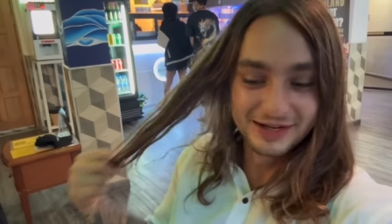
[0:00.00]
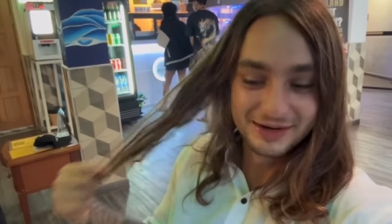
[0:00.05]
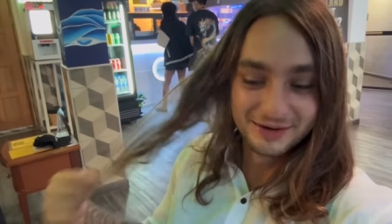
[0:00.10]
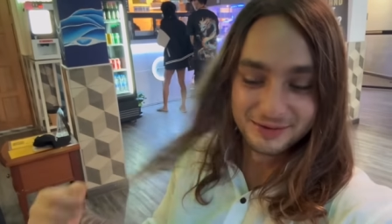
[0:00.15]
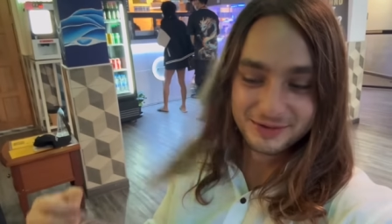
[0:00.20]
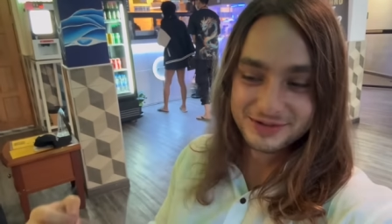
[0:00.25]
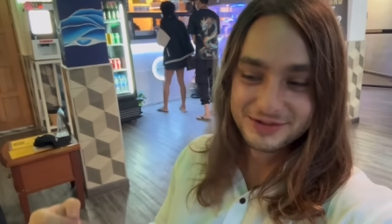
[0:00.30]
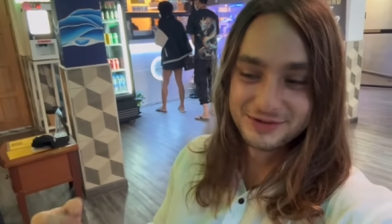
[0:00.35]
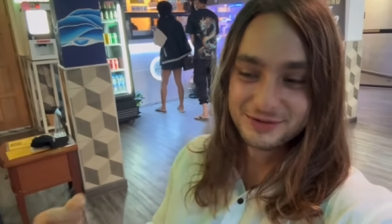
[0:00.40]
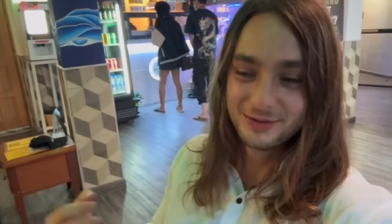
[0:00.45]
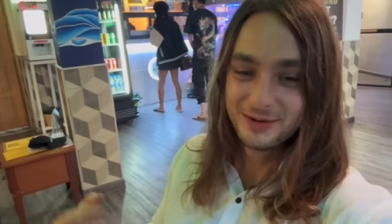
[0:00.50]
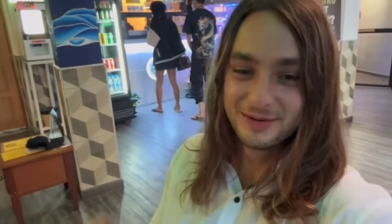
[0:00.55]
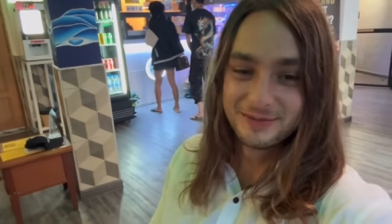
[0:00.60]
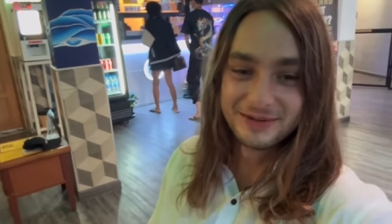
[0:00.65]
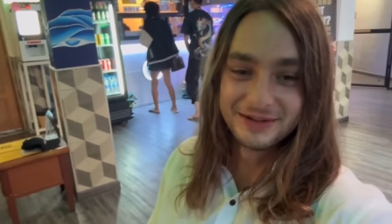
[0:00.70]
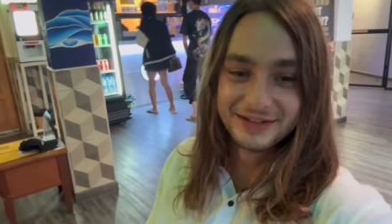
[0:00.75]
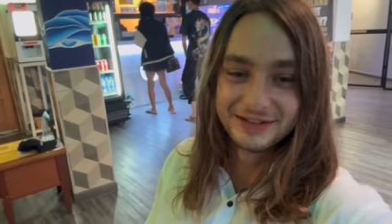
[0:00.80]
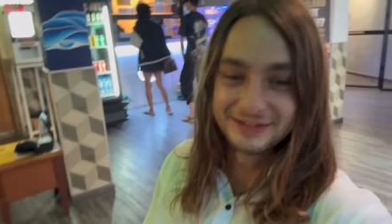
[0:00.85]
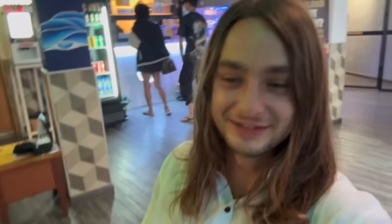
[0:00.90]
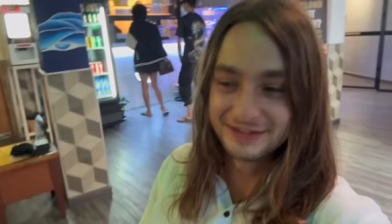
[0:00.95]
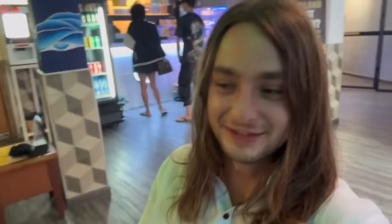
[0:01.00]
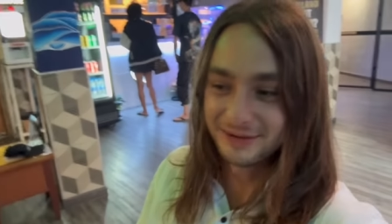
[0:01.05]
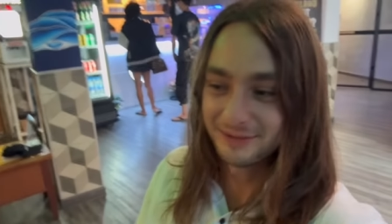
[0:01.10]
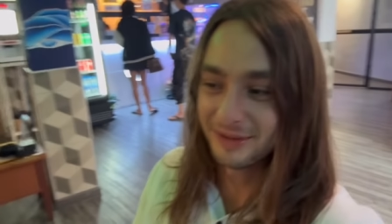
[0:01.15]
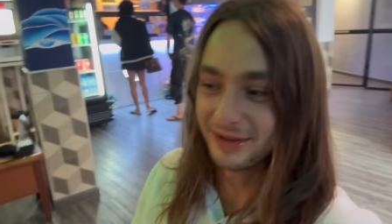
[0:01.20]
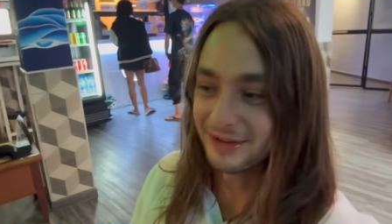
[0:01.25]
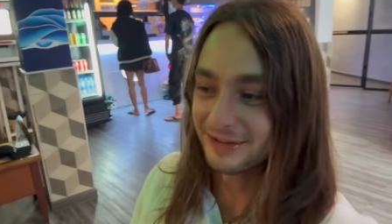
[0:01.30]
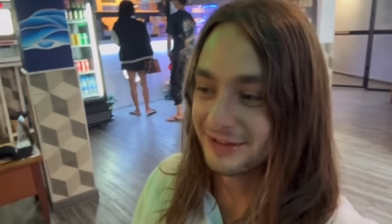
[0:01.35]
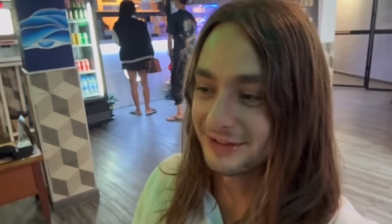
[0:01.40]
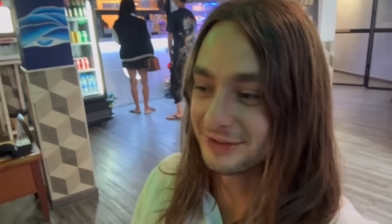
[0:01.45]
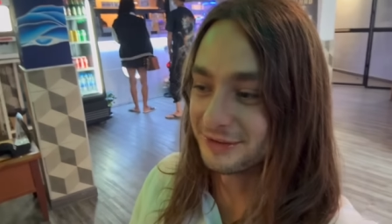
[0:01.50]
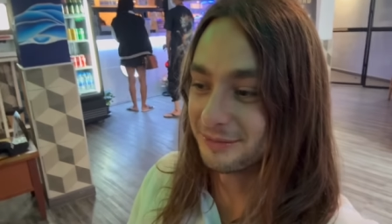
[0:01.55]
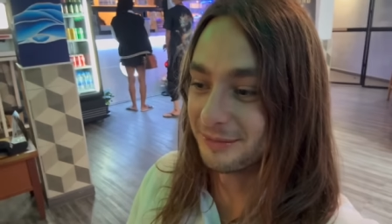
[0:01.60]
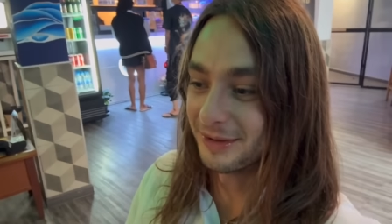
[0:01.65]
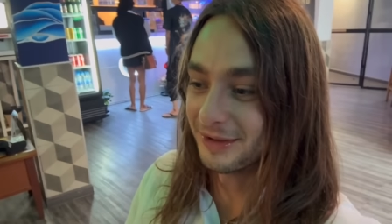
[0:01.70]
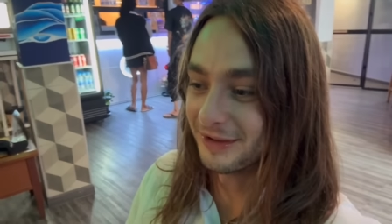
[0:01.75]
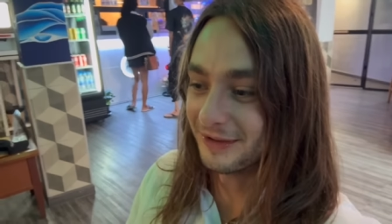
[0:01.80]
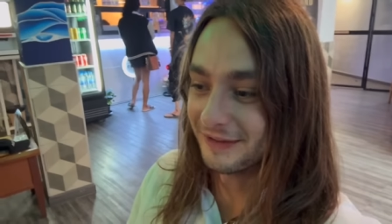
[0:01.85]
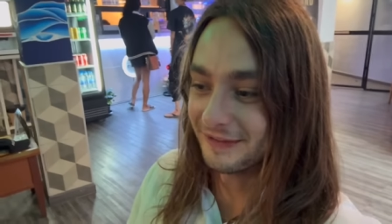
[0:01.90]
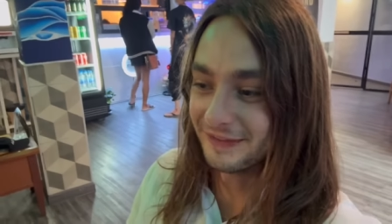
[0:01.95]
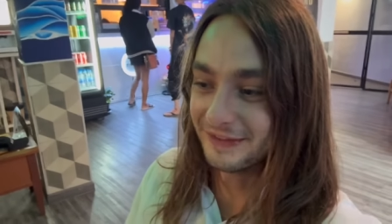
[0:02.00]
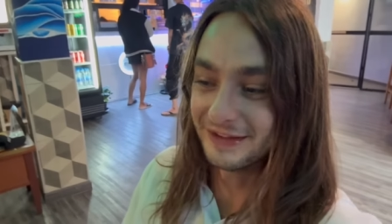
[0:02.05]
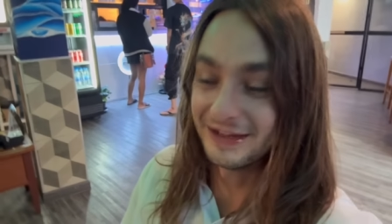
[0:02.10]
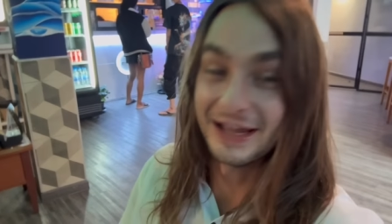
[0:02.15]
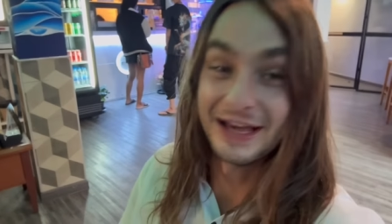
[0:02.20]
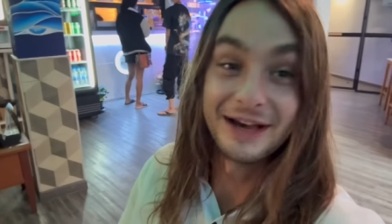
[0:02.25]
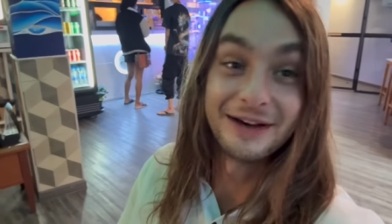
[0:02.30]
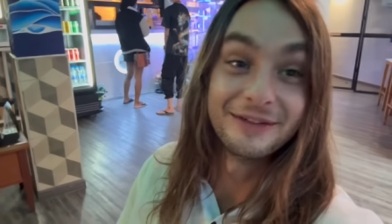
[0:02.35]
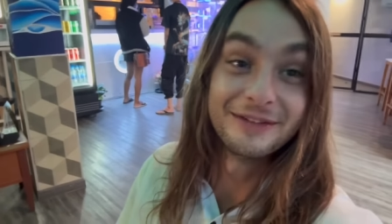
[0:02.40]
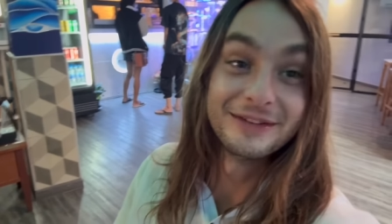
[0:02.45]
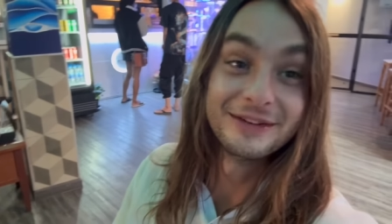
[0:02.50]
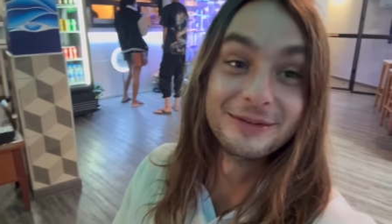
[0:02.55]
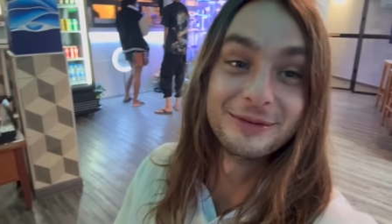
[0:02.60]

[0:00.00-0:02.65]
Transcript: We're just reminiscing about this month and how,